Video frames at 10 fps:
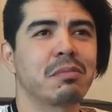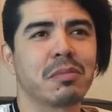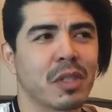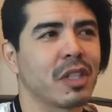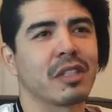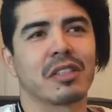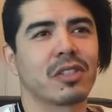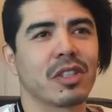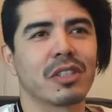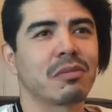I
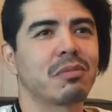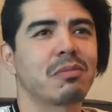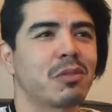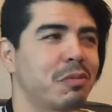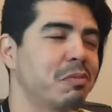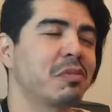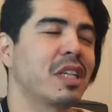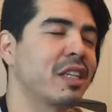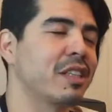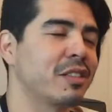try to
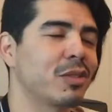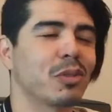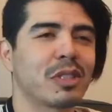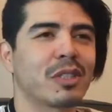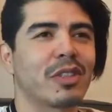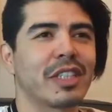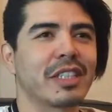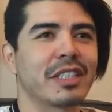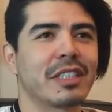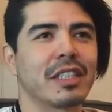source
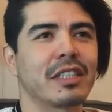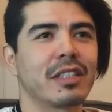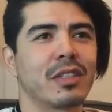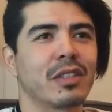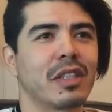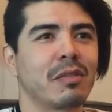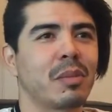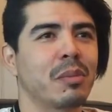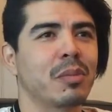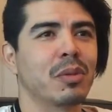ingredients that have a
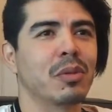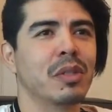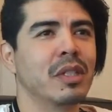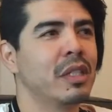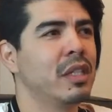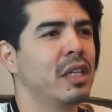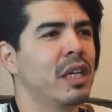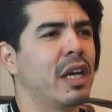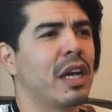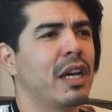bit more
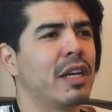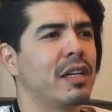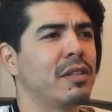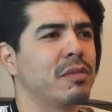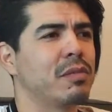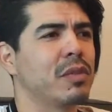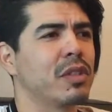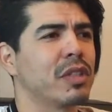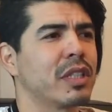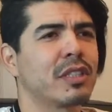
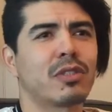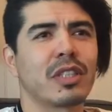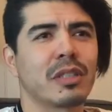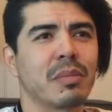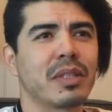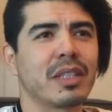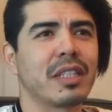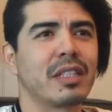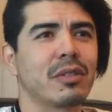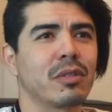I guess
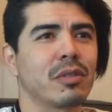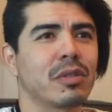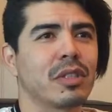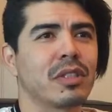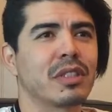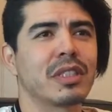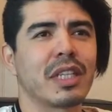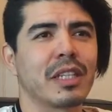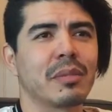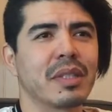traceability or
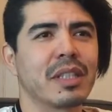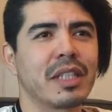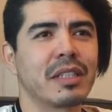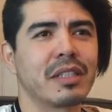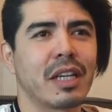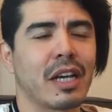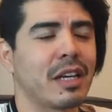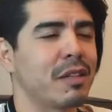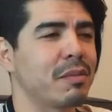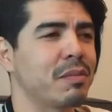sustainability.
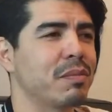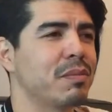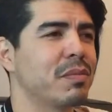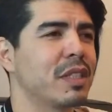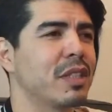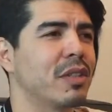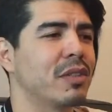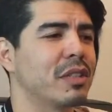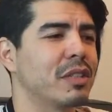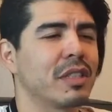
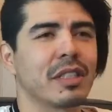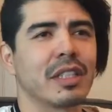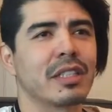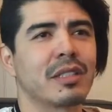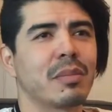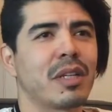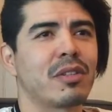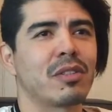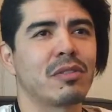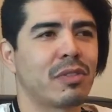And then it's a
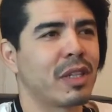matter of